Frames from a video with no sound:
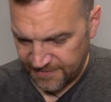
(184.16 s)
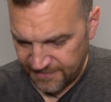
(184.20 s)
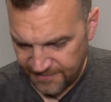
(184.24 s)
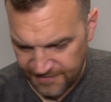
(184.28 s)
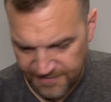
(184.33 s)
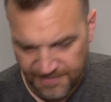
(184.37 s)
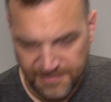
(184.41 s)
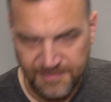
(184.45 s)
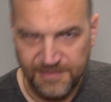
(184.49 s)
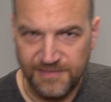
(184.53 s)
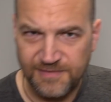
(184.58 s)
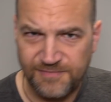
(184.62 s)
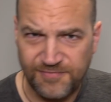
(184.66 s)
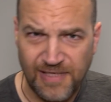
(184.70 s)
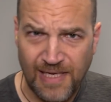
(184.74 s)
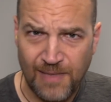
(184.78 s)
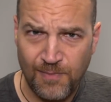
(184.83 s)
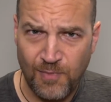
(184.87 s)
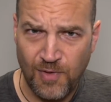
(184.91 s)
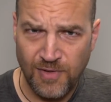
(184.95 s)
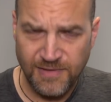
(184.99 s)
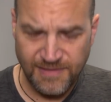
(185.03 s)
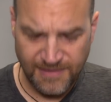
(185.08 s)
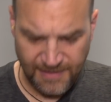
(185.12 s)
are the
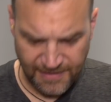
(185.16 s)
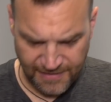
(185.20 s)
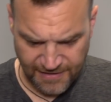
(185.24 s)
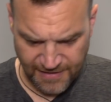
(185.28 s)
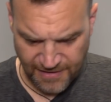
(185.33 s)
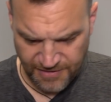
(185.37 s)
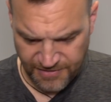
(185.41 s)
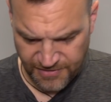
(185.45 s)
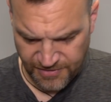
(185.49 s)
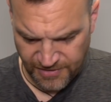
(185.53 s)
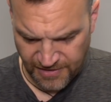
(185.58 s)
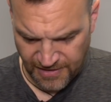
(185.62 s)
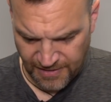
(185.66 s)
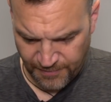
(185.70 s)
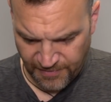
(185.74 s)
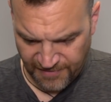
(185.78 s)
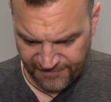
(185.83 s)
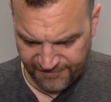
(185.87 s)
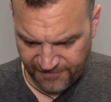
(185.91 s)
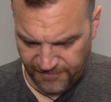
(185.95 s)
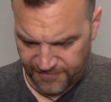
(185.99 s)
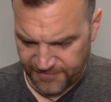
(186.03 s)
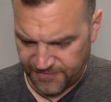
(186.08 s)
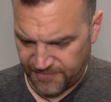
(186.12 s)
3M ones. They're dead cheap.
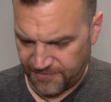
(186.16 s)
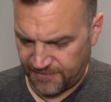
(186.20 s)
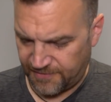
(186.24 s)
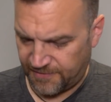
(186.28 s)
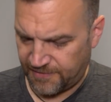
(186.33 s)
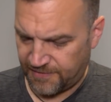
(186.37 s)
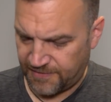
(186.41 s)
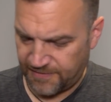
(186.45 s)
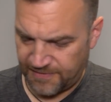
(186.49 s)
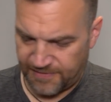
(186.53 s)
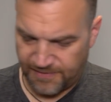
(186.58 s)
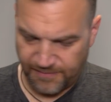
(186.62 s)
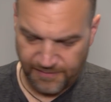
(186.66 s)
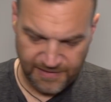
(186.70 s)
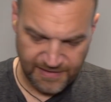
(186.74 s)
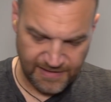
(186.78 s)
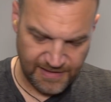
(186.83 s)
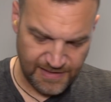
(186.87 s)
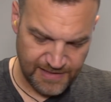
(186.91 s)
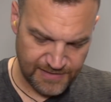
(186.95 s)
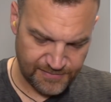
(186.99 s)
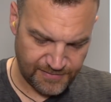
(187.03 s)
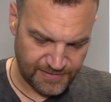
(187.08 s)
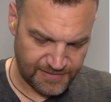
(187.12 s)
I've also got some of
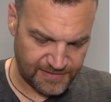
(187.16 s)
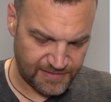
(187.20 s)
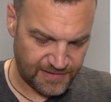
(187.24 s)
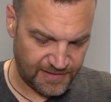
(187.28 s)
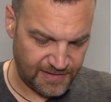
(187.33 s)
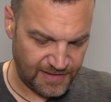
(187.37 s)
these, which are